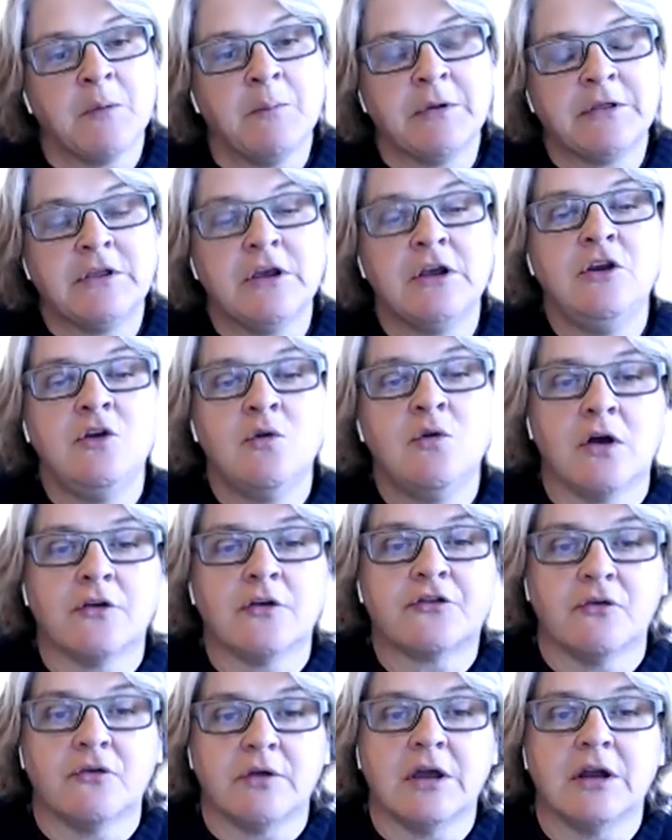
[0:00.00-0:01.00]
But then you
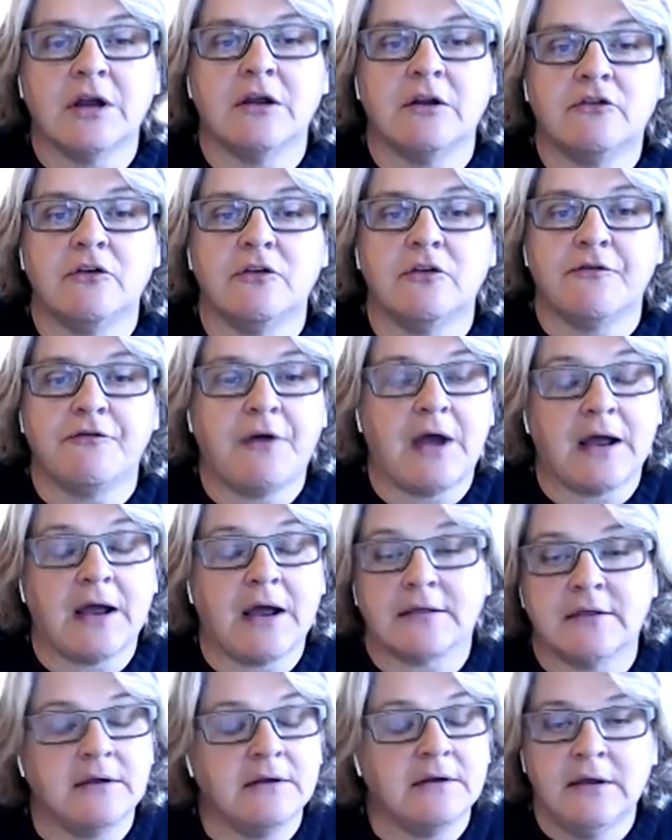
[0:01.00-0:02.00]
also get into the
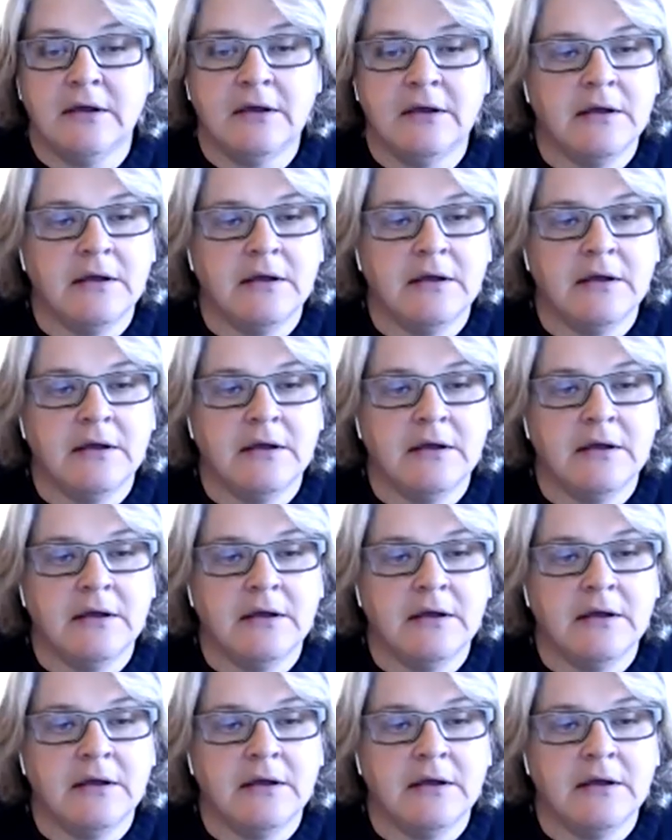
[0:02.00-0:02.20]
fact that,